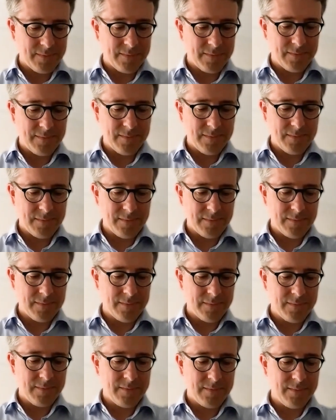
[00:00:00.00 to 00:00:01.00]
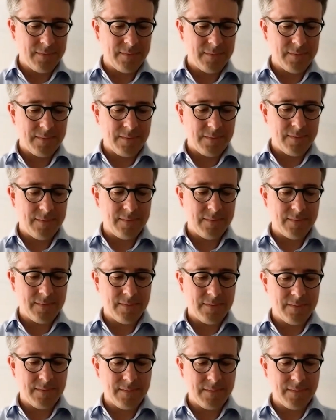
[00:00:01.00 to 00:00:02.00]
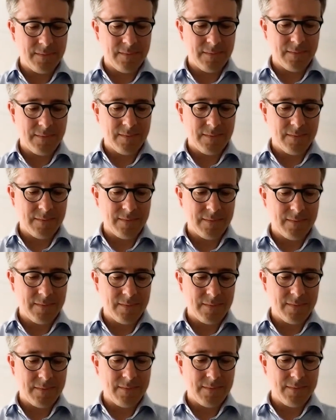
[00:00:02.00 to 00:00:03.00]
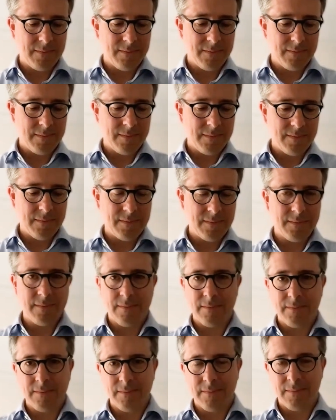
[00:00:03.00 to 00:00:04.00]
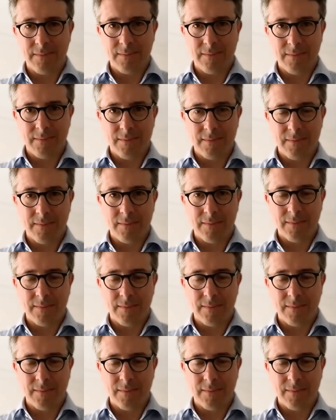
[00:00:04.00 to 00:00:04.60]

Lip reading: The person shown says nothing.